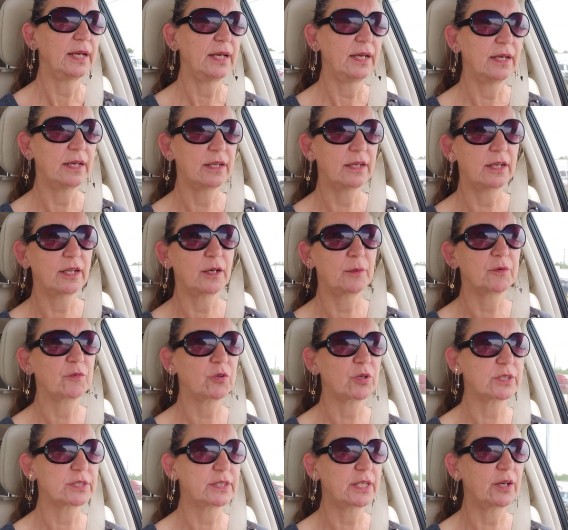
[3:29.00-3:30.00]
and um, of
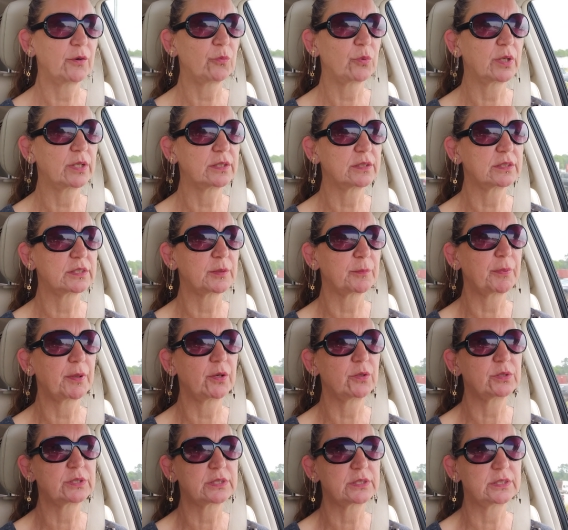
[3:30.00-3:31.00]
course, they weren't
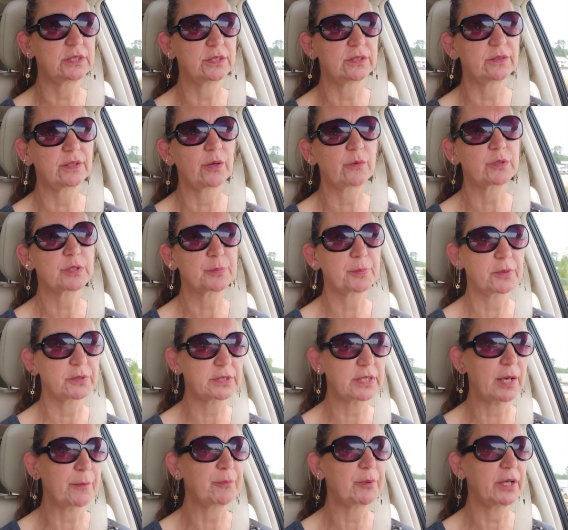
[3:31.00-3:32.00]
supposed to. They were supposed
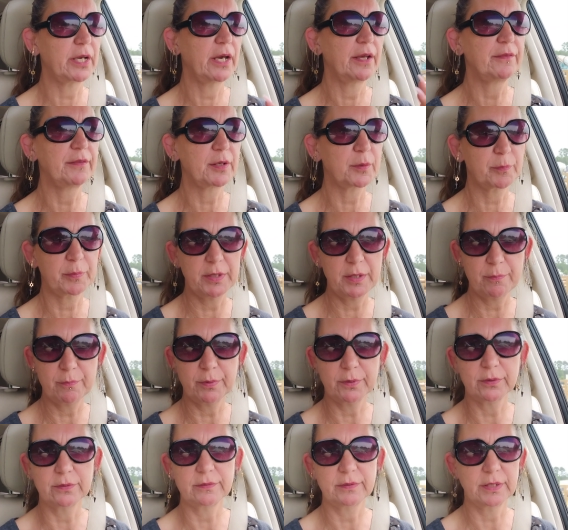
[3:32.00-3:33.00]
to apprehend their
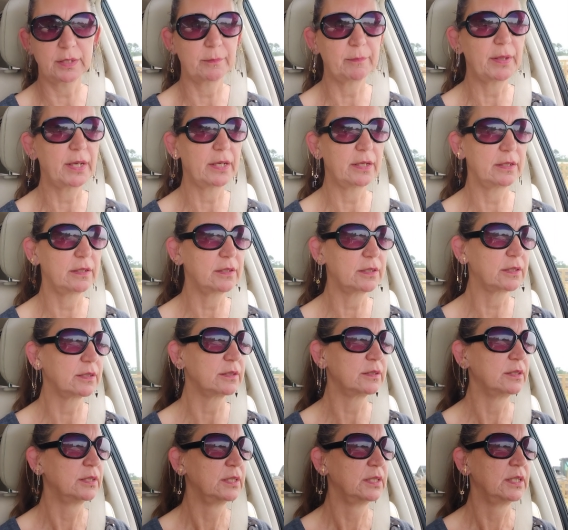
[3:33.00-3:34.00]
people, their men,
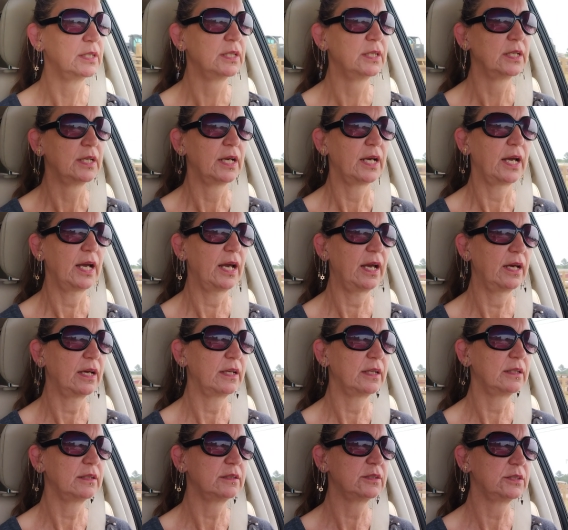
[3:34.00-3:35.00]
or
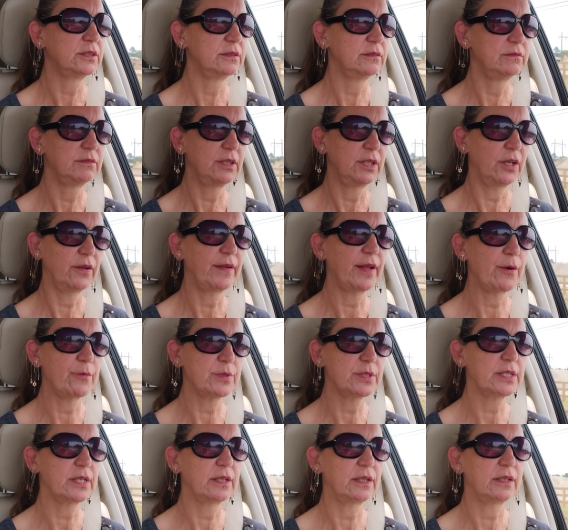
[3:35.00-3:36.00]
and you know that
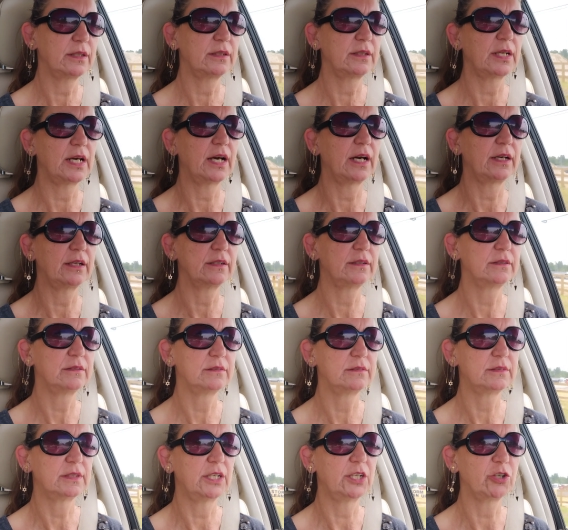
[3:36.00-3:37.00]
was it. Not
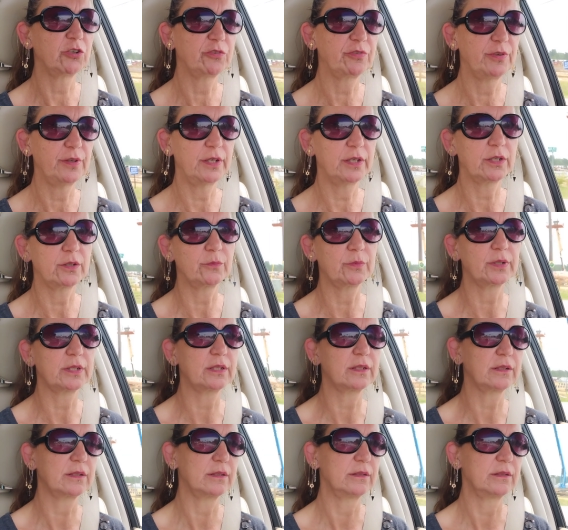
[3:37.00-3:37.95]
interfere with